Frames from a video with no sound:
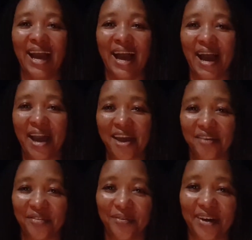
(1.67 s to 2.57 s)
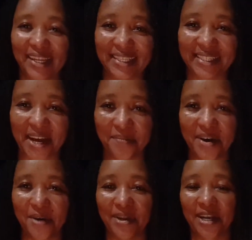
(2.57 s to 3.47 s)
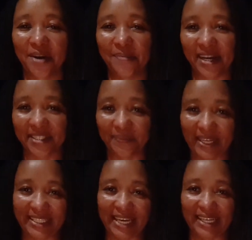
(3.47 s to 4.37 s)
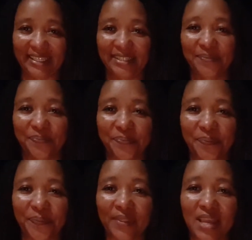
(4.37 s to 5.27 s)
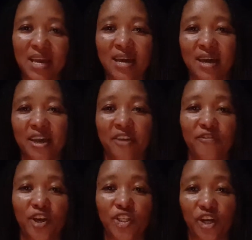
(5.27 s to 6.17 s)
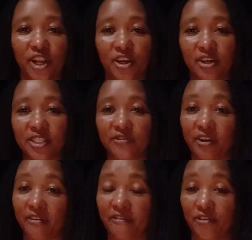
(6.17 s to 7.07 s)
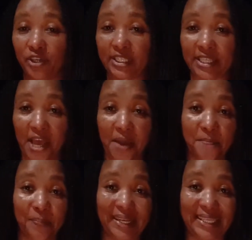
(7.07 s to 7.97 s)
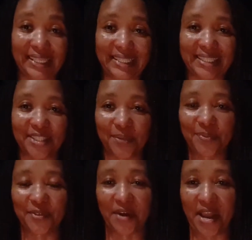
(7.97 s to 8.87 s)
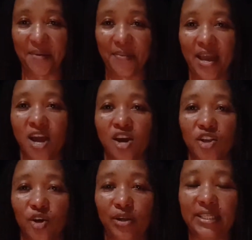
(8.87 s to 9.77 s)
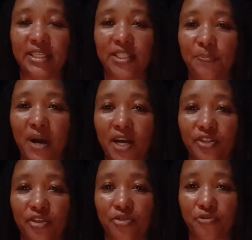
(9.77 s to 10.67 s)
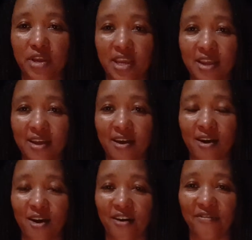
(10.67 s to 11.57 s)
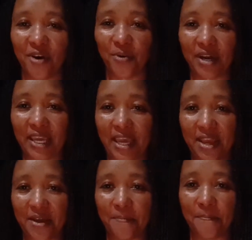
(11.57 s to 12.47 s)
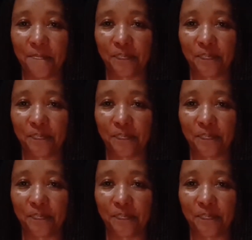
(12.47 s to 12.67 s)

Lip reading: Hi everyone, it's Kamau. Welcome back to my channel. If you're joining us for the first time, please subscribe. Now this is part 3 of our game,